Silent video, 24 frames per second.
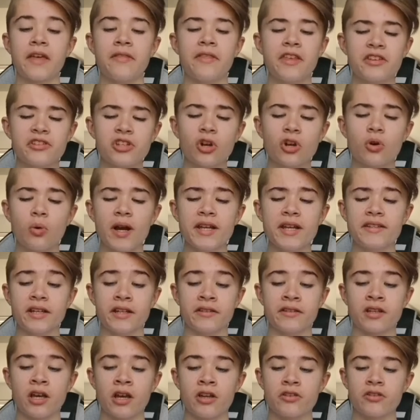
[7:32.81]
This
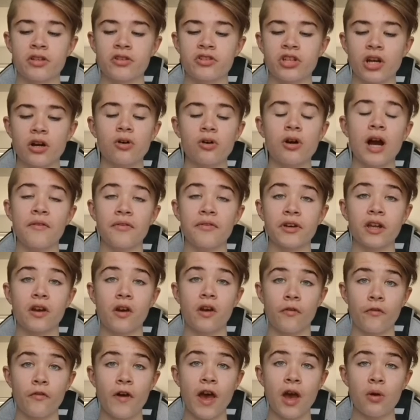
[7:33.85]
equated to Gerald having
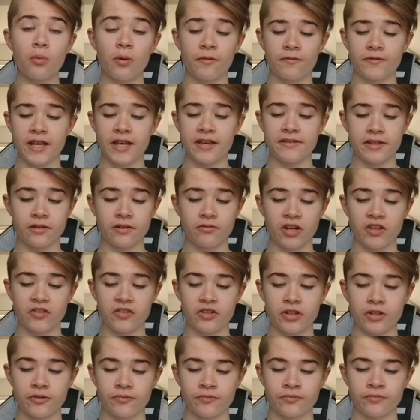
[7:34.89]
an affair with Daisy
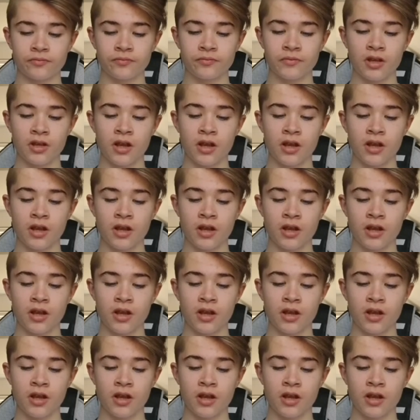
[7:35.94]
Renton,